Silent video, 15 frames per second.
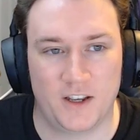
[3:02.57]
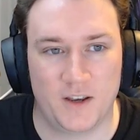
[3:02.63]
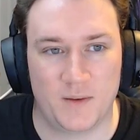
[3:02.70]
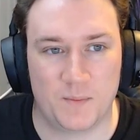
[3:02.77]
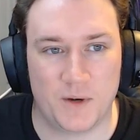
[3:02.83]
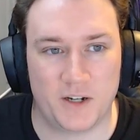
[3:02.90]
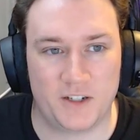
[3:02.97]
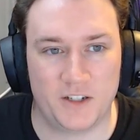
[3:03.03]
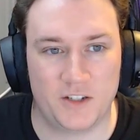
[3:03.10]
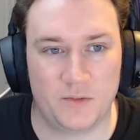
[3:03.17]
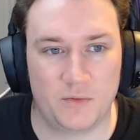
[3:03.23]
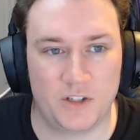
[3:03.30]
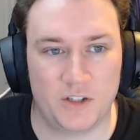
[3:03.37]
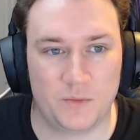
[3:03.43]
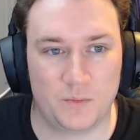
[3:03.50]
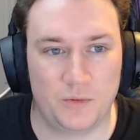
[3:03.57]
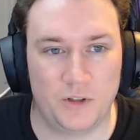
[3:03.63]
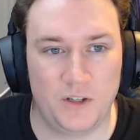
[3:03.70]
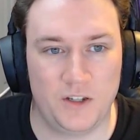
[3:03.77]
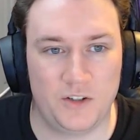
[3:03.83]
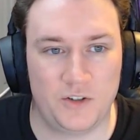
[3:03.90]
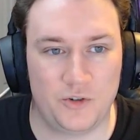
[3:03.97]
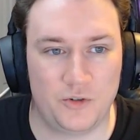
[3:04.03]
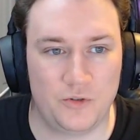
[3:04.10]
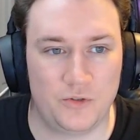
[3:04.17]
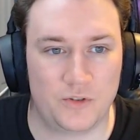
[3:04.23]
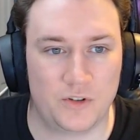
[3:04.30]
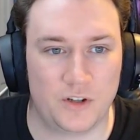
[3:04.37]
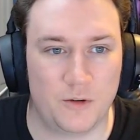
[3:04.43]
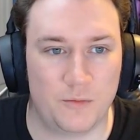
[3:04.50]
Participants, please choose
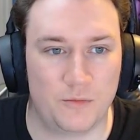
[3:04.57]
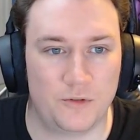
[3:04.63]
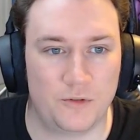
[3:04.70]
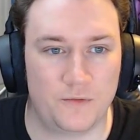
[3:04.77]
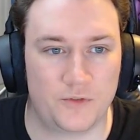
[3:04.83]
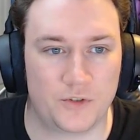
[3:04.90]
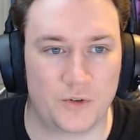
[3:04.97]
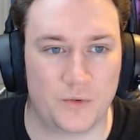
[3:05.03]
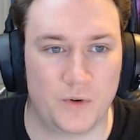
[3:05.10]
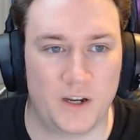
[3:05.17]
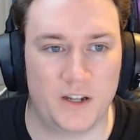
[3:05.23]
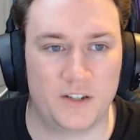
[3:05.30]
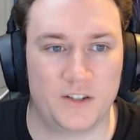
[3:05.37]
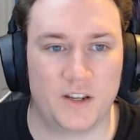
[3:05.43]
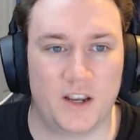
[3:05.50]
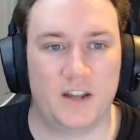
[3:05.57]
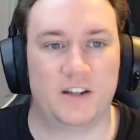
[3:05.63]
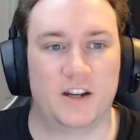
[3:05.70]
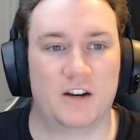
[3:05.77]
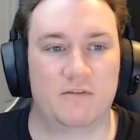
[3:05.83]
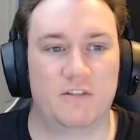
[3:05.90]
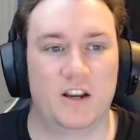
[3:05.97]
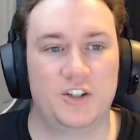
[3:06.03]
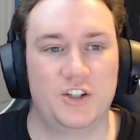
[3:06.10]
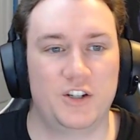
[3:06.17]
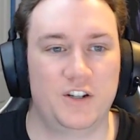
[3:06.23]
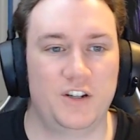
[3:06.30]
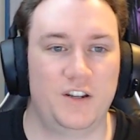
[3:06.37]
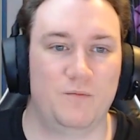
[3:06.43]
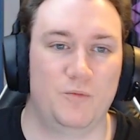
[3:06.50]
the number of squares and direction
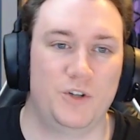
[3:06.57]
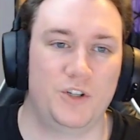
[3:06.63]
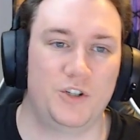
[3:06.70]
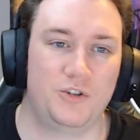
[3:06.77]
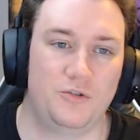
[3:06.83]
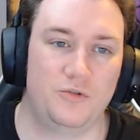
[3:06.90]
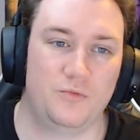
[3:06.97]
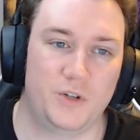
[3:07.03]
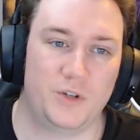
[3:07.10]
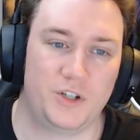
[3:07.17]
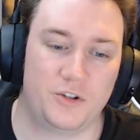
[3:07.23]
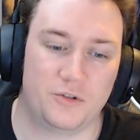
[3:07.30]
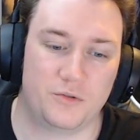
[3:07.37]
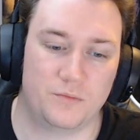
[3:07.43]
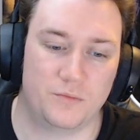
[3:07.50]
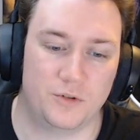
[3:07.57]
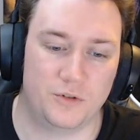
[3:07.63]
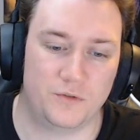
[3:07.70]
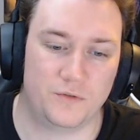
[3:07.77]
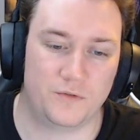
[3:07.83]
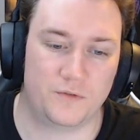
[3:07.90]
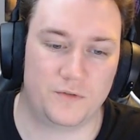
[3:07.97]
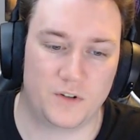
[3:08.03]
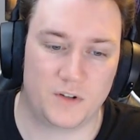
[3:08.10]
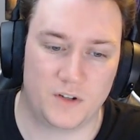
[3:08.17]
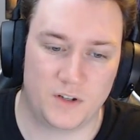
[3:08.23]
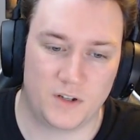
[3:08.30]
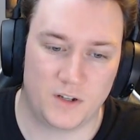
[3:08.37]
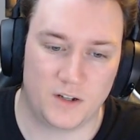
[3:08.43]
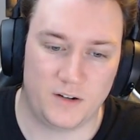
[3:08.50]
in which you wish to move.
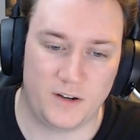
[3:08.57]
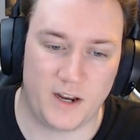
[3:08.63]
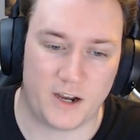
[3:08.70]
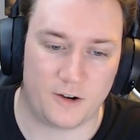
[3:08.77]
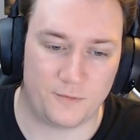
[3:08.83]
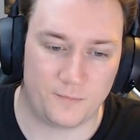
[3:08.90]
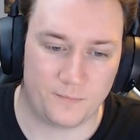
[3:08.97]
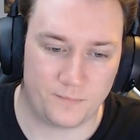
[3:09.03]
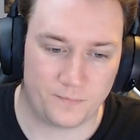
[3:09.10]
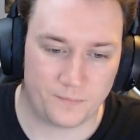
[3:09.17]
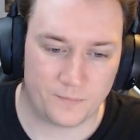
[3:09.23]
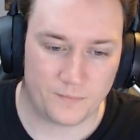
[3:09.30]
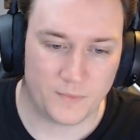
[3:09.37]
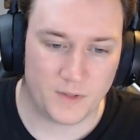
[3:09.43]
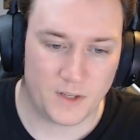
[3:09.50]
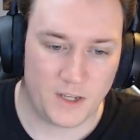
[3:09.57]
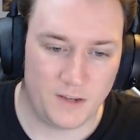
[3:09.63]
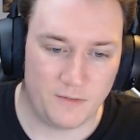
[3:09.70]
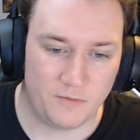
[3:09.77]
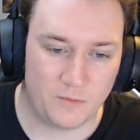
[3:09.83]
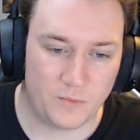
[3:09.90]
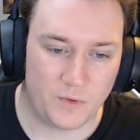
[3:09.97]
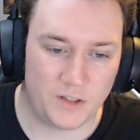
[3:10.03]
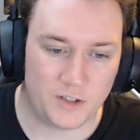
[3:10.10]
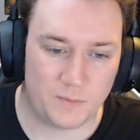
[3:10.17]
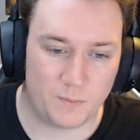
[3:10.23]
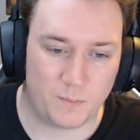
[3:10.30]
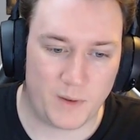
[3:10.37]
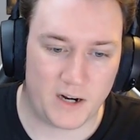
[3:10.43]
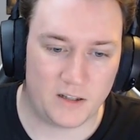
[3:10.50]
Now, even when this
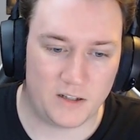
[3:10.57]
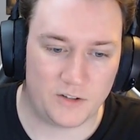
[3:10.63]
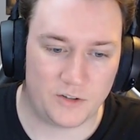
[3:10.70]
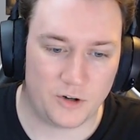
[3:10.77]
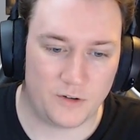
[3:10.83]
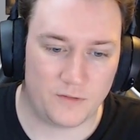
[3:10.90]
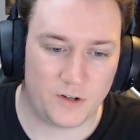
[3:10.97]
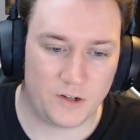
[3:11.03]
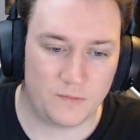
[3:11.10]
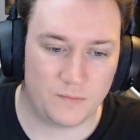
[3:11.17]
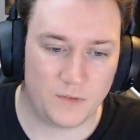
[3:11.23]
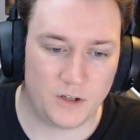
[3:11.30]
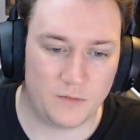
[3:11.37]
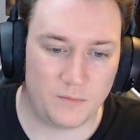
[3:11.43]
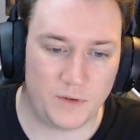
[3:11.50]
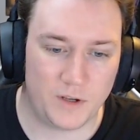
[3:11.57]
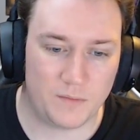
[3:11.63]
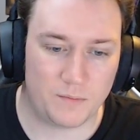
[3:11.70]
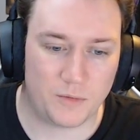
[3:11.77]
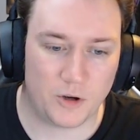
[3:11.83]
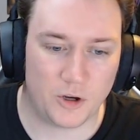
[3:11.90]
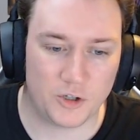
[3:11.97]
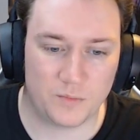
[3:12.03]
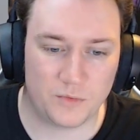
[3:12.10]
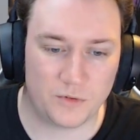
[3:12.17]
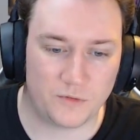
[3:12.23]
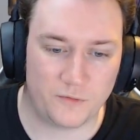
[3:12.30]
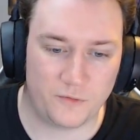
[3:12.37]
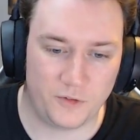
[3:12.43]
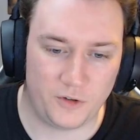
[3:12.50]
battle is over, it'll be impossible
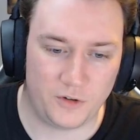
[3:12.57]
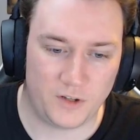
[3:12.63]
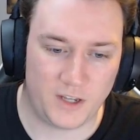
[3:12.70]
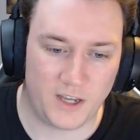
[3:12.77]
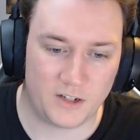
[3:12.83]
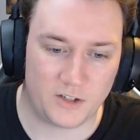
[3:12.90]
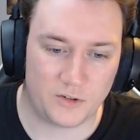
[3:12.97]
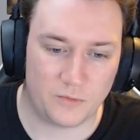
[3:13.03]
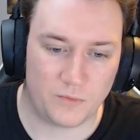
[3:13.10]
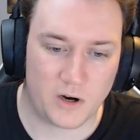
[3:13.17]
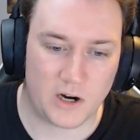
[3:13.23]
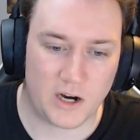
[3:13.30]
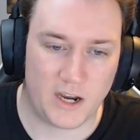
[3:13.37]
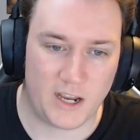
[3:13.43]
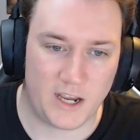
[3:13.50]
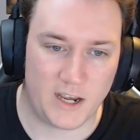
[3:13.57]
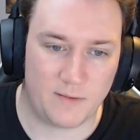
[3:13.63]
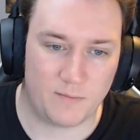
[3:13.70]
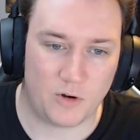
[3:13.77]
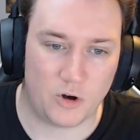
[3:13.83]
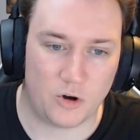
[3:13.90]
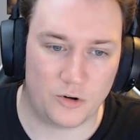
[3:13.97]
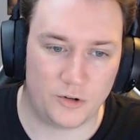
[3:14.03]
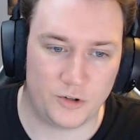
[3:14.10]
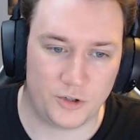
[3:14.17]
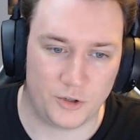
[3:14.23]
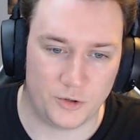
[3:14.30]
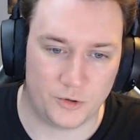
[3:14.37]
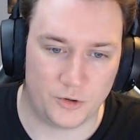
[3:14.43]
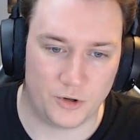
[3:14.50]
for you to get to where I am on
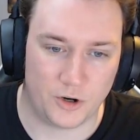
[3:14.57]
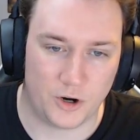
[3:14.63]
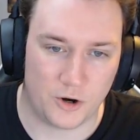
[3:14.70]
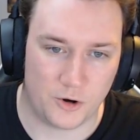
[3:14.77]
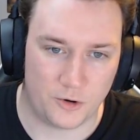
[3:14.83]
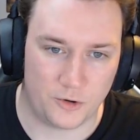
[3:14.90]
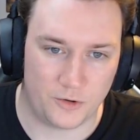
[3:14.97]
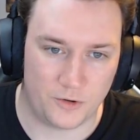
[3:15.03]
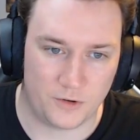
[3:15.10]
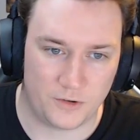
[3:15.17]
your own.